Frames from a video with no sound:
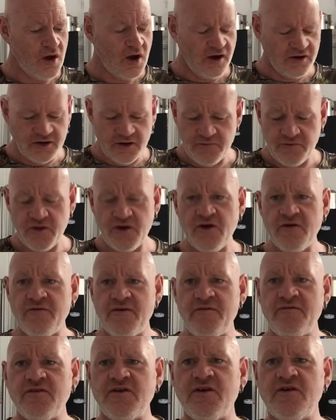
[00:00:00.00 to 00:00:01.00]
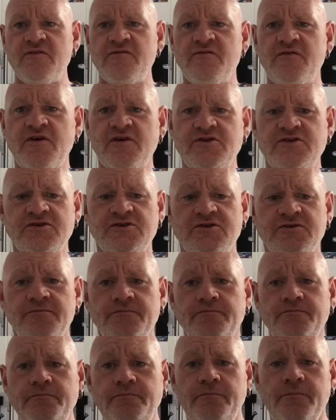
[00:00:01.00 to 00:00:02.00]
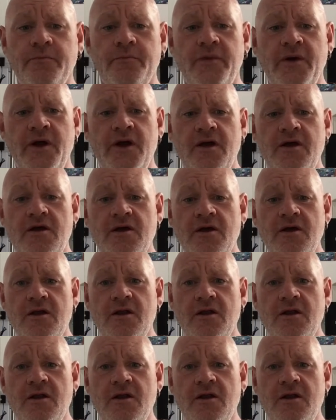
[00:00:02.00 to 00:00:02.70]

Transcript: I don't think I've ever done a Vice beer.